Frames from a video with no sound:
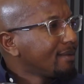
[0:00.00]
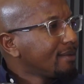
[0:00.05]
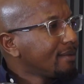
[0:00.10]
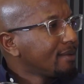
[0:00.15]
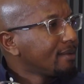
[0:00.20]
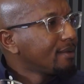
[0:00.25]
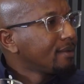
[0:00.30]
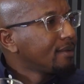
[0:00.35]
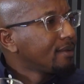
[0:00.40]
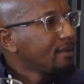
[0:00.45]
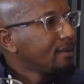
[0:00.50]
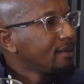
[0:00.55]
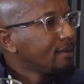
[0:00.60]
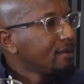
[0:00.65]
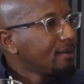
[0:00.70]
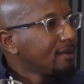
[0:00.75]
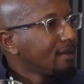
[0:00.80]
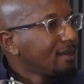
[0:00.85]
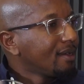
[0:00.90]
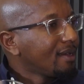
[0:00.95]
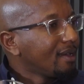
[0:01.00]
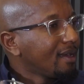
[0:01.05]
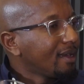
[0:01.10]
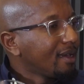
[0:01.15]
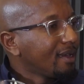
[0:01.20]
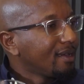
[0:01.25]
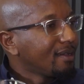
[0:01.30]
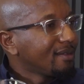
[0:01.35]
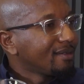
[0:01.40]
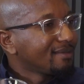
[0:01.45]
Burgers,
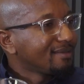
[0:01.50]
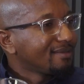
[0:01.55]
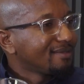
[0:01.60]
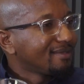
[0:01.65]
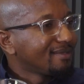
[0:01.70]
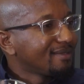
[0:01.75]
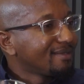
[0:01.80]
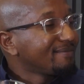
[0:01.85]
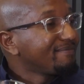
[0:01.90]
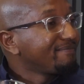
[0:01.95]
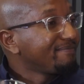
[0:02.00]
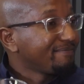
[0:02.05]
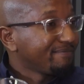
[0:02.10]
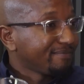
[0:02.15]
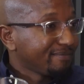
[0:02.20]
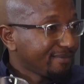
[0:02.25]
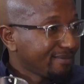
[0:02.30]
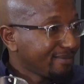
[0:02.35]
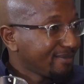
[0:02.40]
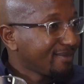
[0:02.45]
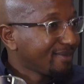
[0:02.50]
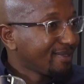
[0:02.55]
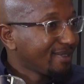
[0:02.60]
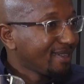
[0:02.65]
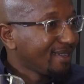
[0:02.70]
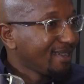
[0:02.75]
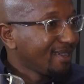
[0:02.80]
football, but wine.